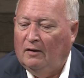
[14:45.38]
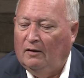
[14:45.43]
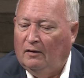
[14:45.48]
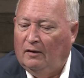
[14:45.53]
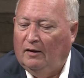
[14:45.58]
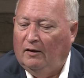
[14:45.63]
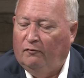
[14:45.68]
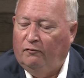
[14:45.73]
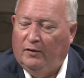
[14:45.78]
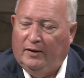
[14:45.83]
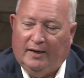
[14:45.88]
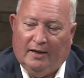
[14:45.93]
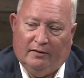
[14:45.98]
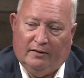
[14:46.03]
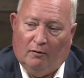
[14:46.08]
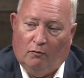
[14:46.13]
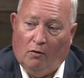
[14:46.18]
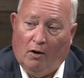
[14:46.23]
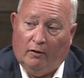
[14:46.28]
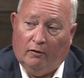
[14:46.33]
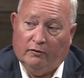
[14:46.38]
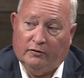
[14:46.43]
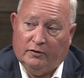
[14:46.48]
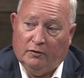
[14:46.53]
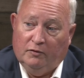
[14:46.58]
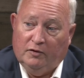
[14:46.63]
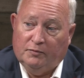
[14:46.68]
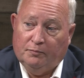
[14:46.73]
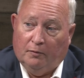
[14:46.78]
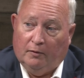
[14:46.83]
if we get the water and
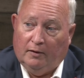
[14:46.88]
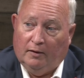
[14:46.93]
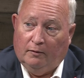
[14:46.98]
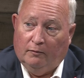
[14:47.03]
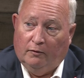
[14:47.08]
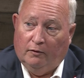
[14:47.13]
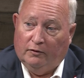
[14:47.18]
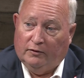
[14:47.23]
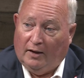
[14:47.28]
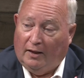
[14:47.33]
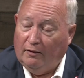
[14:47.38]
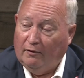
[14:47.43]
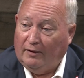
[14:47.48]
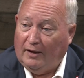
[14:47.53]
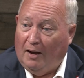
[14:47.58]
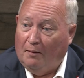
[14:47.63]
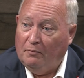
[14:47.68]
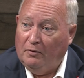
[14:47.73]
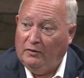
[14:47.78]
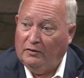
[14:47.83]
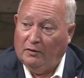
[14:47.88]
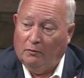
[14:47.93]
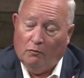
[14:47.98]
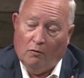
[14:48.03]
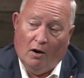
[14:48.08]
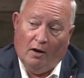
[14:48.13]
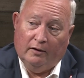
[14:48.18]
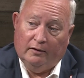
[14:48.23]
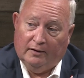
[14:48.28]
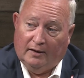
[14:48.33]
sewage put in, there's other companies that
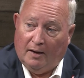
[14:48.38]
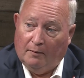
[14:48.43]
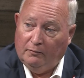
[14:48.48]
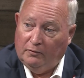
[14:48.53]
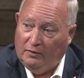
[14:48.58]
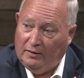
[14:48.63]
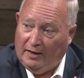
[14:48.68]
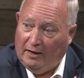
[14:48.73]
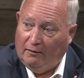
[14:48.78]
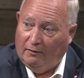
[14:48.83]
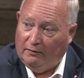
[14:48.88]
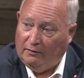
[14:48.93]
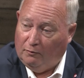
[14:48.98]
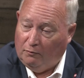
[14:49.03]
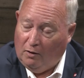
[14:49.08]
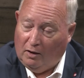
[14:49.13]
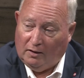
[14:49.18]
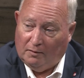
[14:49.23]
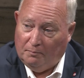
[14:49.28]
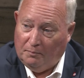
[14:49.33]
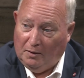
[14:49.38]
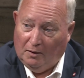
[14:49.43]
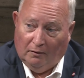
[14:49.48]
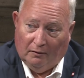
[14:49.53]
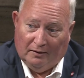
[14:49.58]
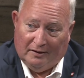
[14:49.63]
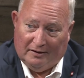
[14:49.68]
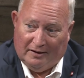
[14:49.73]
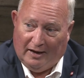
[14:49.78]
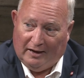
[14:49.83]
want to come to the area, that want to build
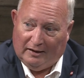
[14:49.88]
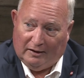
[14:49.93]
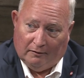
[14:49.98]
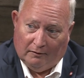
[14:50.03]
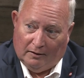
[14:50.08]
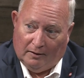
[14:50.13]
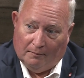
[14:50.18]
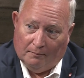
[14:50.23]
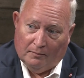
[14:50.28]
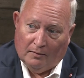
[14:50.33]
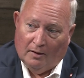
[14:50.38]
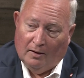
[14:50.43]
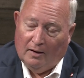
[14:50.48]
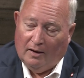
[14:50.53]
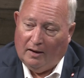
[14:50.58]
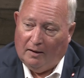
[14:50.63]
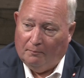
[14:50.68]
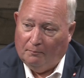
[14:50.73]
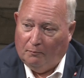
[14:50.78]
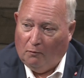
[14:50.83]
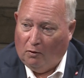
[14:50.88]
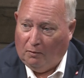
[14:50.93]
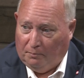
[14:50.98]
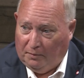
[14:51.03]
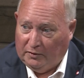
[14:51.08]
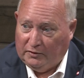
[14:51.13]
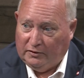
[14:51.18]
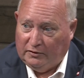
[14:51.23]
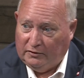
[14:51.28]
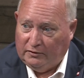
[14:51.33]
in that area, and more
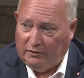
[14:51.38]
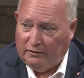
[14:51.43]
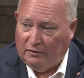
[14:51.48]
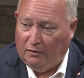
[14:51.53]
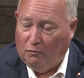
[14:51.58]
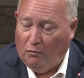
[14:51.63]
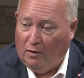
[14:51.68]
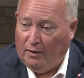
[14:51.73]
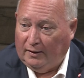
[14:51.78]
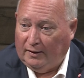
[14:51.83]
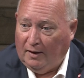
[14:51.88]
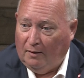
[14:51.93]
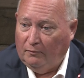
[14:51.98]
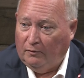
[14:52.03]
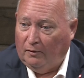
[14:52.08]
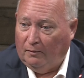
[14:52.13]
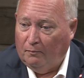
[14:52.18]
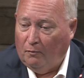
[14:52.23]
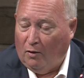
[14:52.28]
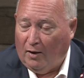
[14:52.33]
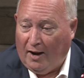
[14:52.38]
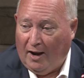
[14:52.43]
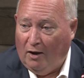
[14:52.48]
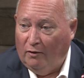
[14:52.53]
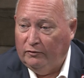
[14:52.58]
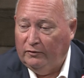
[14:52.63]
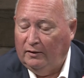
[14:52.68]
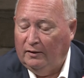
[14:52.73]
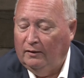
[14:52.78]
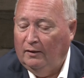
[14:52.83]
businesses that want to come there, and more
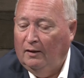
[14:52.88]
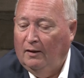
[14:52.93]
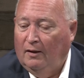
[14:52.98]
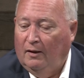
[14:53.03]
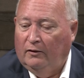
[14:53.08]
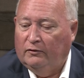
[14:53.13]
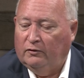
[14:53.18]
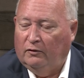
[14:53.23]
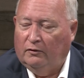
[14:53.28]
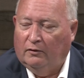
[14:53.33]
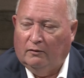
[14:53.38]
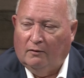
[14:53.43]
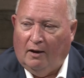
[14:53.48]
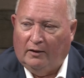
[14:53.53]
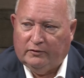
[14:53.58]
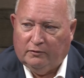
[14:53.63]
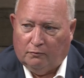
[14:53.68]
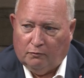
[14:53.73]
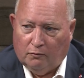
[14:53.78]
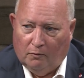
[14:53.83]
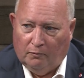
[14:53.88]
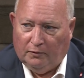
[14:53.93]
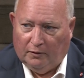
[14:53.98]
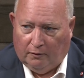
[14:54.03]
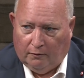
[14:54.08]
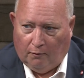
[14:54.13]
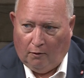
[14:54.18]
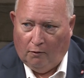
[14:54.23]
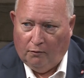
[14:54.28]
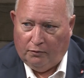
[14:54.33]
housing. So there's lots of room to
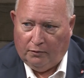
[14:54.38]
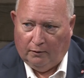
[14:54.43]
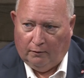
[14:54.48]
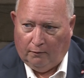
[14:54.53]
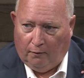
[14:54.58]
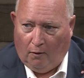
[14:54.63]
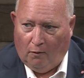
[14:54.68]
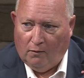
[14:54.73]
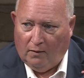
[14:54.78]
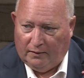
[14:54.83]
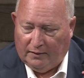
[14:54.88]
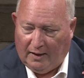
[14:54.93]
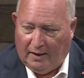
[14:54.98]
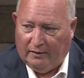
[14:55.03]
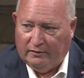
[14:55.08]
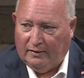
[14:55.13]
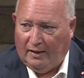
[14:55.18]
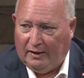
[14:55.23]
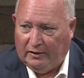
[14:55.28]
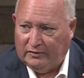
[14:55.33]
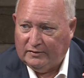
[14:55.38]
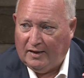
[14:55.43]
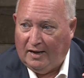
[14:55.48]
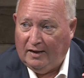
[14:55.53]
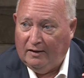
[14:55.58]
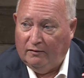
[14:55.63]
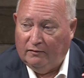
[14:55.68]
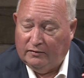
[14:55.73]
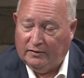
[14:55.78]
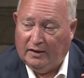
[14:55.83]
grow on that side
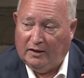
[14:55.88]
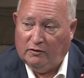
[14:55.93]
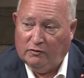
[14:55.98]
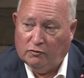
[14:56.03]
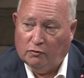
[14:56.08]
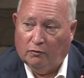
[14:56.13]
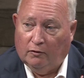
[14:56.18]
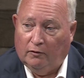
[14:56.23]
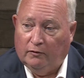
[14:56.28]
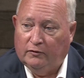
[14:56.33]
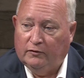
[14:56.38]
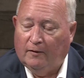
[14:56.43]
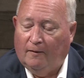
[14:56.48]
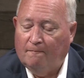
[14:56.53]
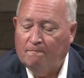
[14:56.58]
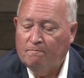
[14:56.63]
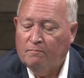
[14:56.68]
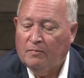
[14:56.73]
of the St. George. So